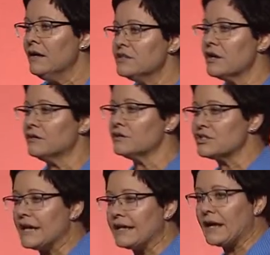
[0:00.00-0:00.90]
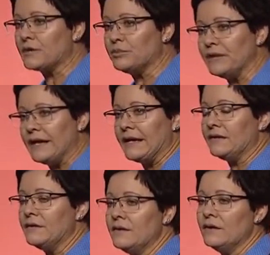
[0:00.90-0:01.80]
to understand how to plan,
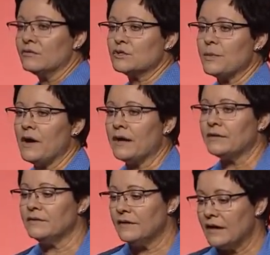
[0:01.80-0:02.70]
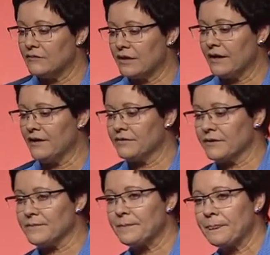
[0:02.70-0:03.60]
respond, and recover.
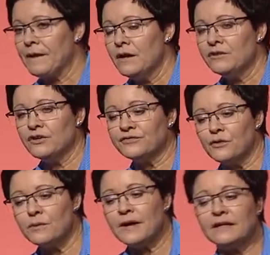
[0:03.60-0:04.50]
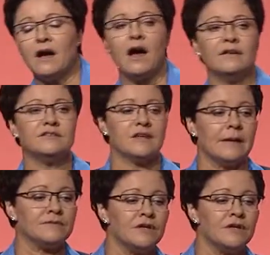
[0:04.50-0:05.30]
There are 4 main concepts